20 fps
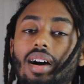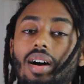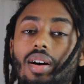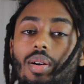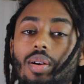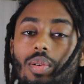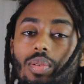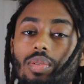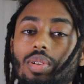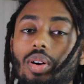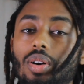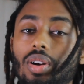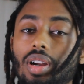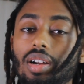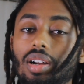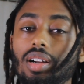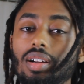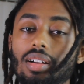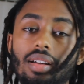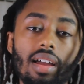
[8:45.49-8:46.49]
oh your
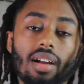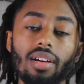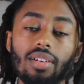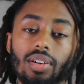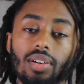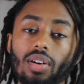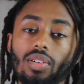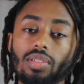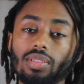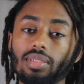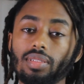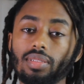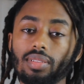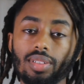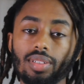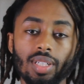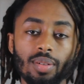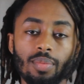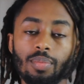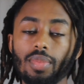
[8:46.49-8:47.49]
hair grows
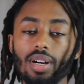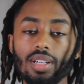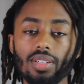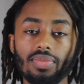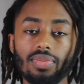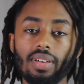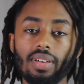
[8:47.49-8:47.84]
much